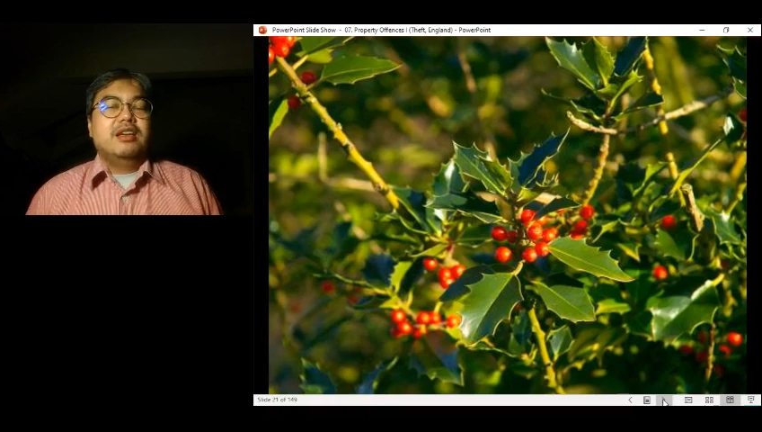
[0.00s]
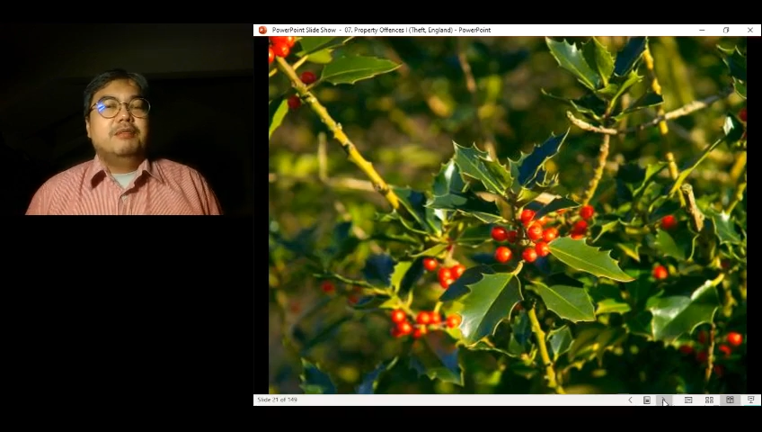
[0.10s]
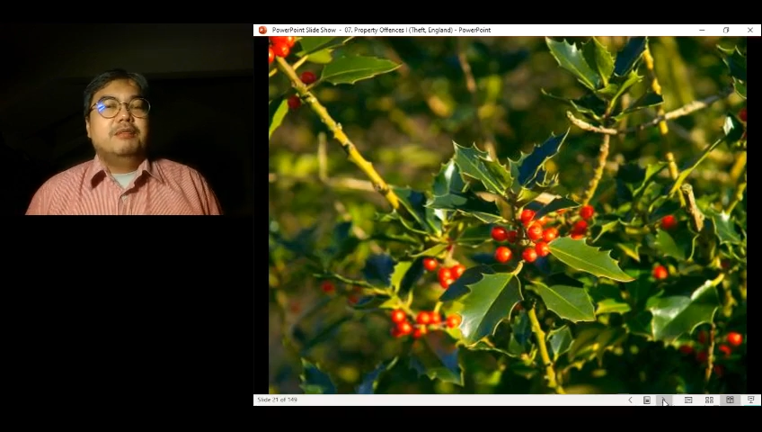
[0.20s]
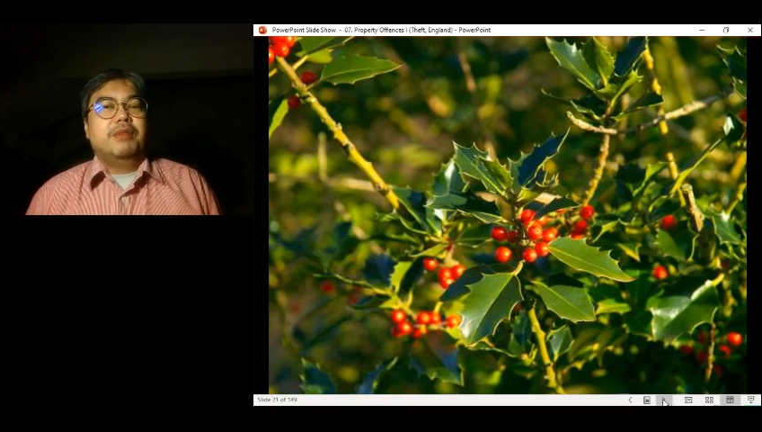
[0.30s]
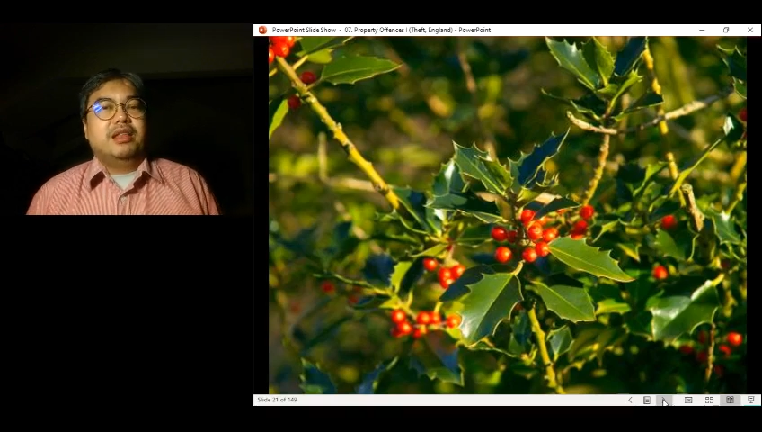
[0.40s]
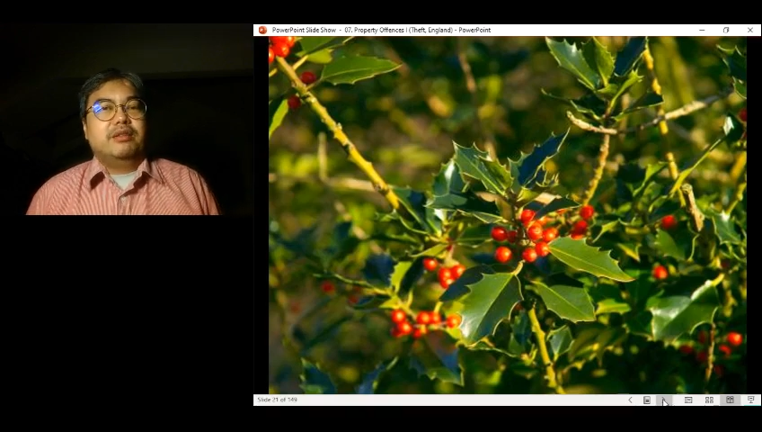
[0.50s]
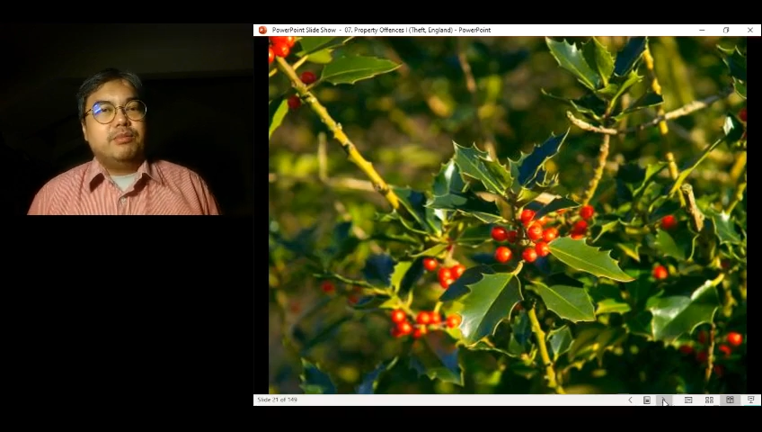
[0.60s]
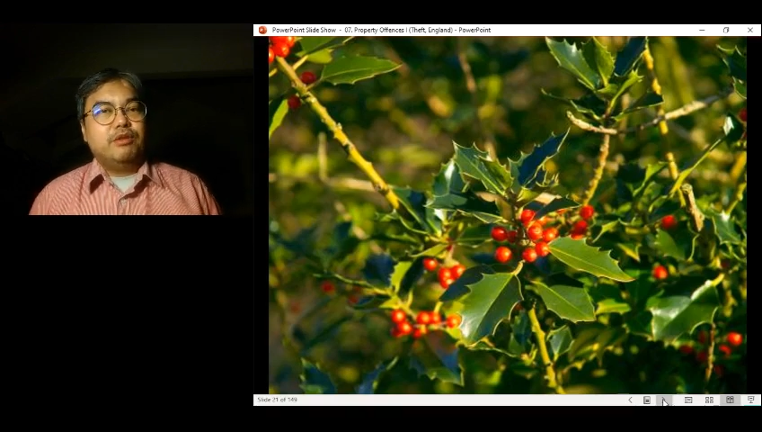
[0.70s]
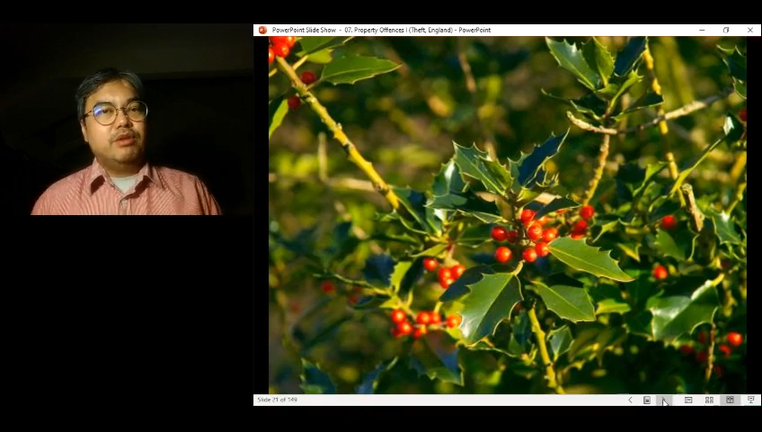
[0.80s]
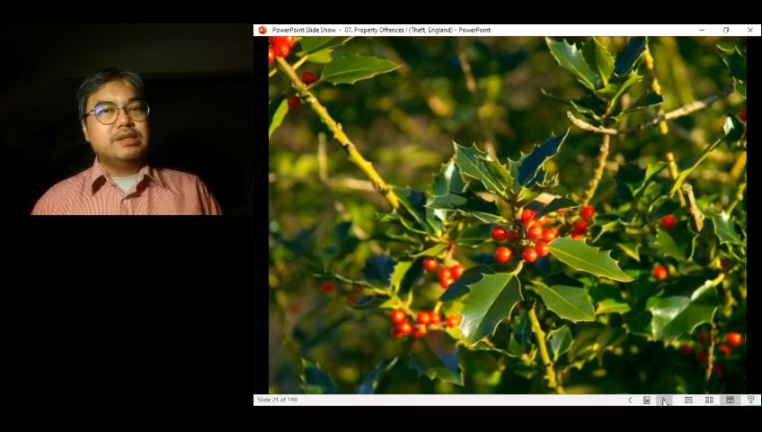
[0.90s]
But if some of
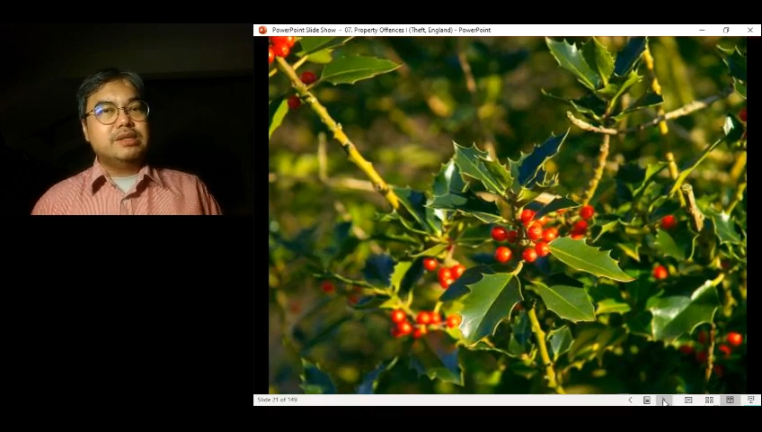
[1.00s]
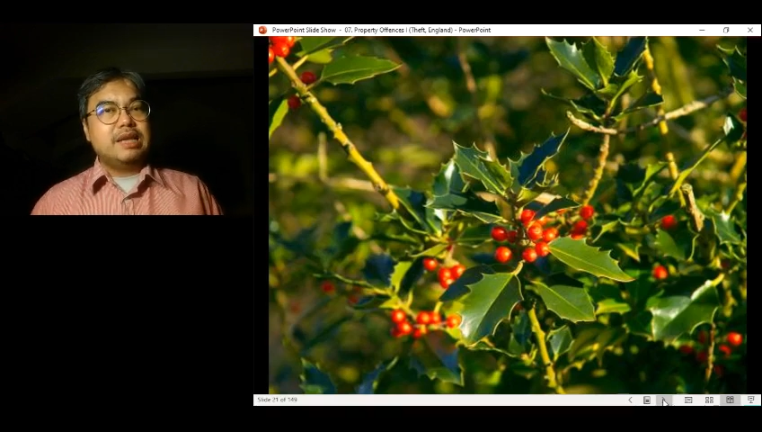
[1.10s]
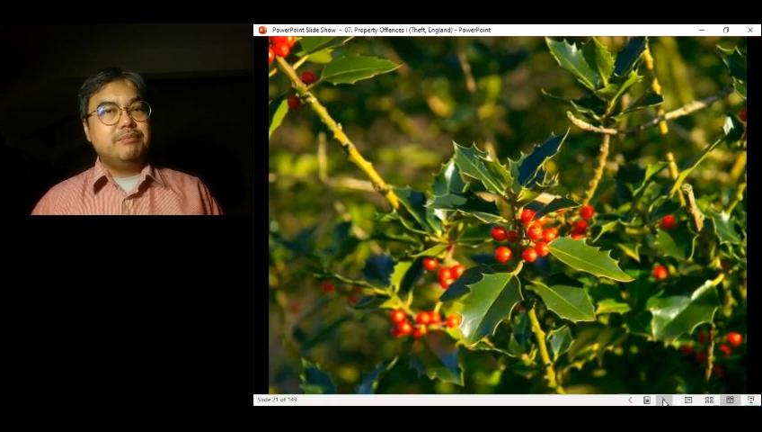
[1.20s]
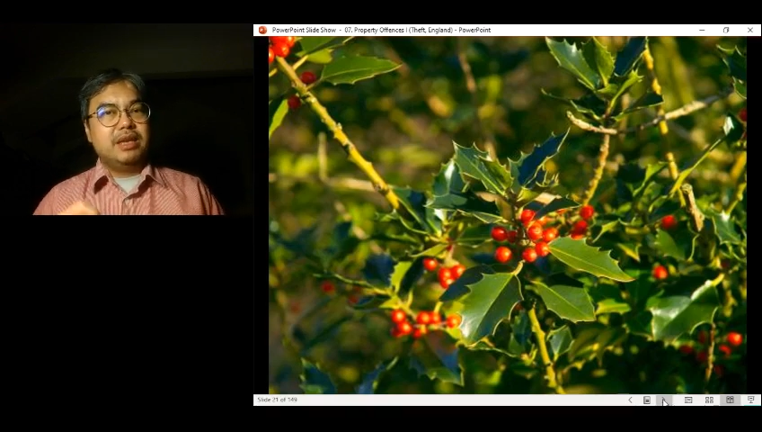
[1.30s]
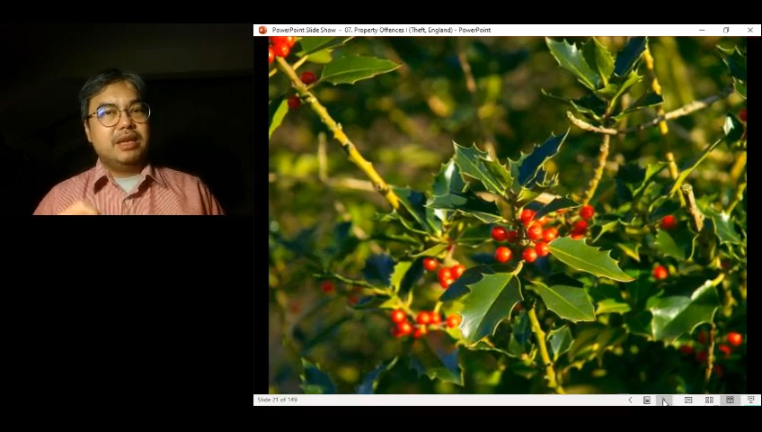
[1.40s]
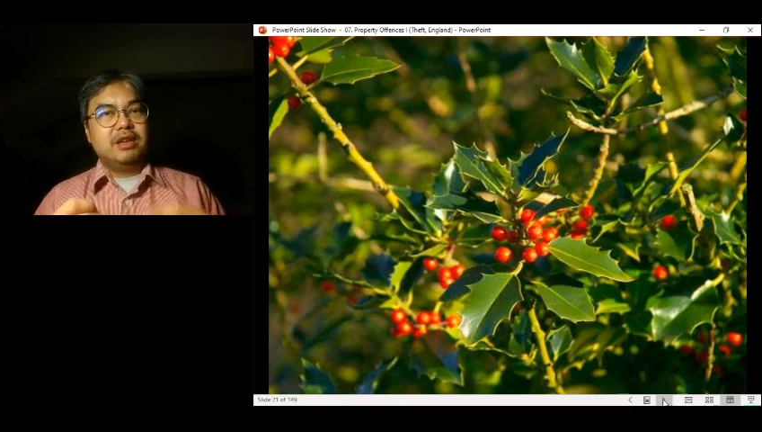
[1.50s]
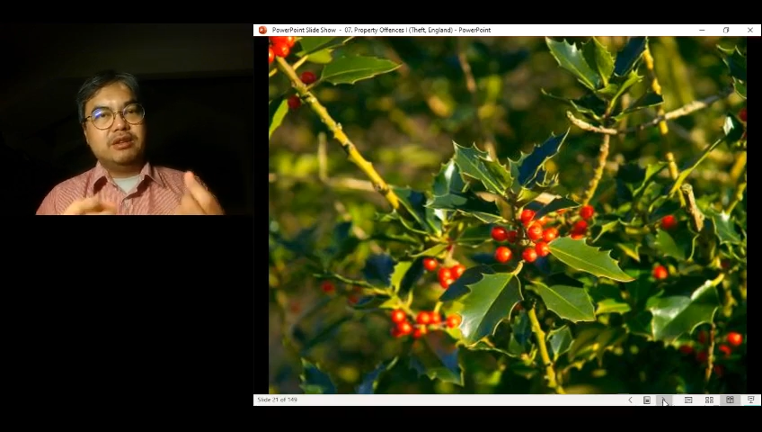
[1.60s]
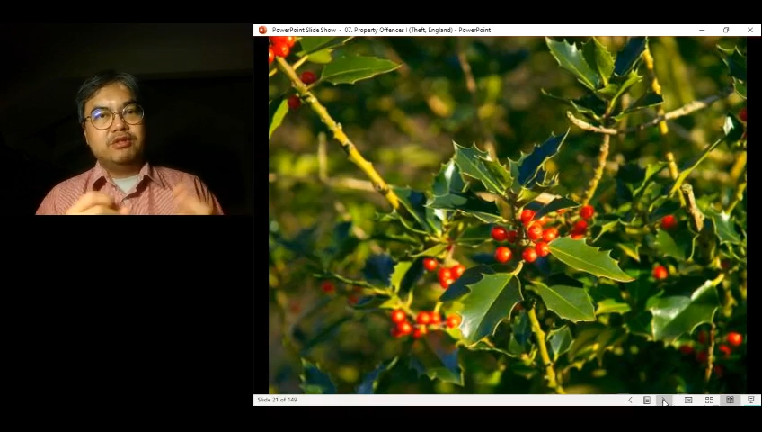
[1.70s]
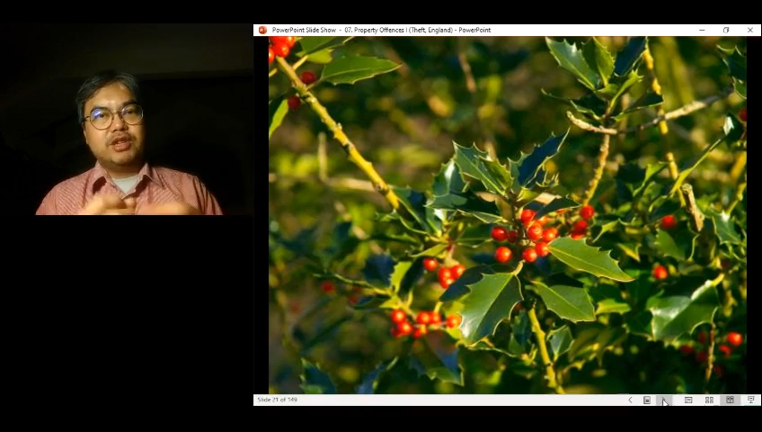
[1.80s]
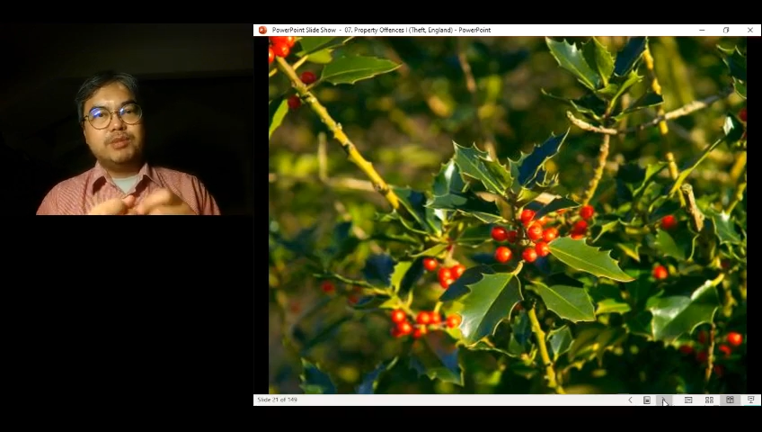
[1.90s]
you all start making
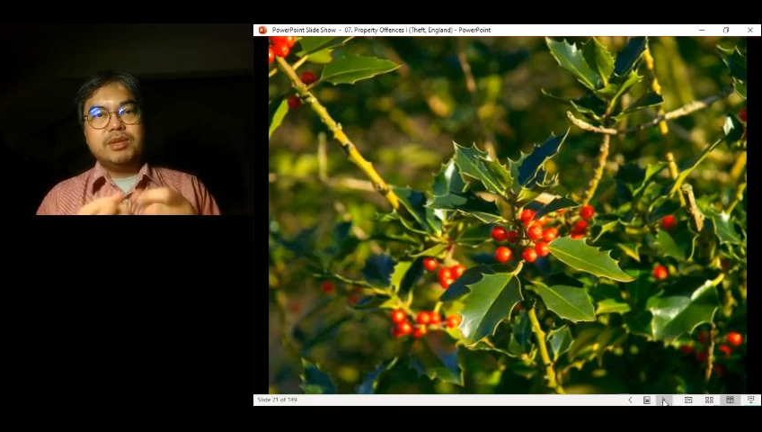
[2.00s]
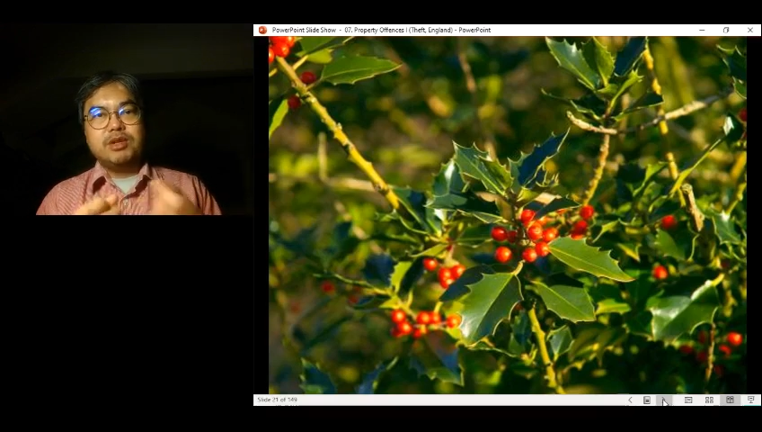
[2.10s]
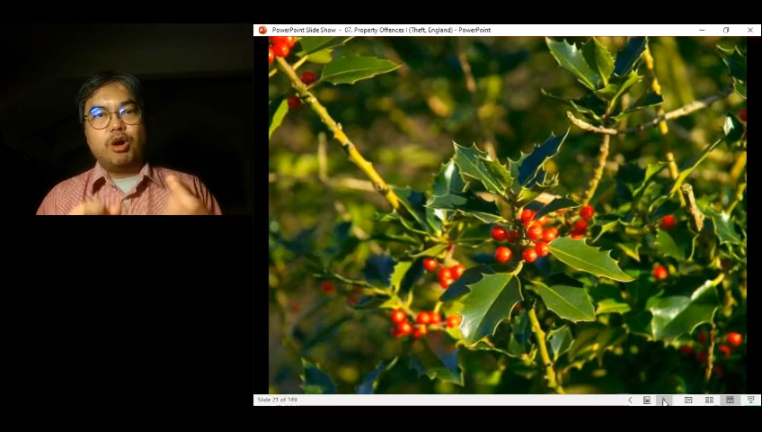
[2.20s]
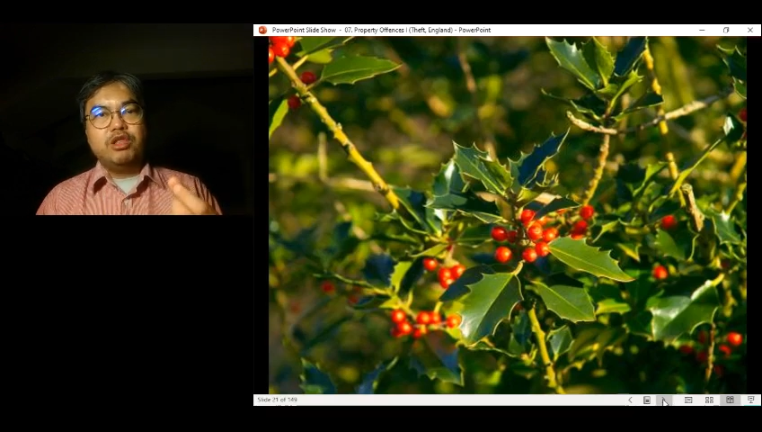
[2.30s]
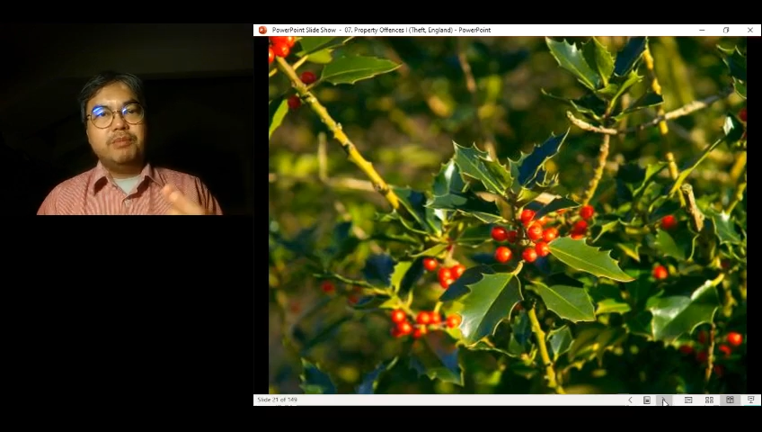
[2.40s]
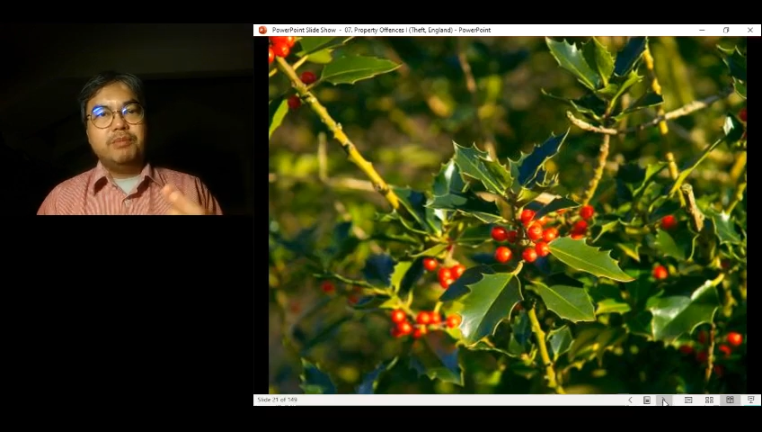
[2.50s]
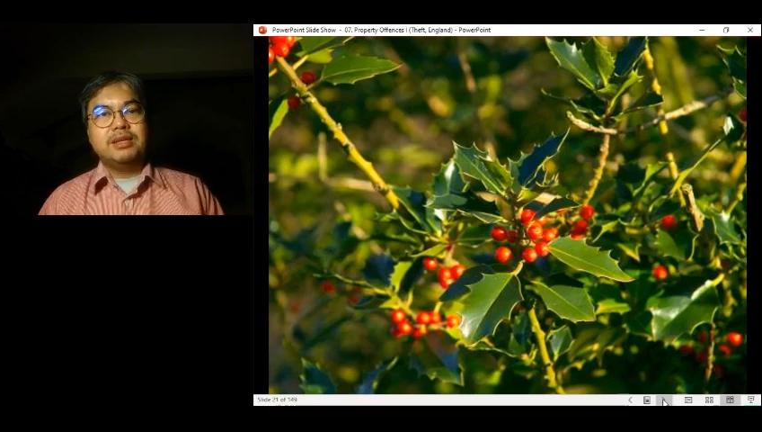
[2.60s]
Christmas ornaments and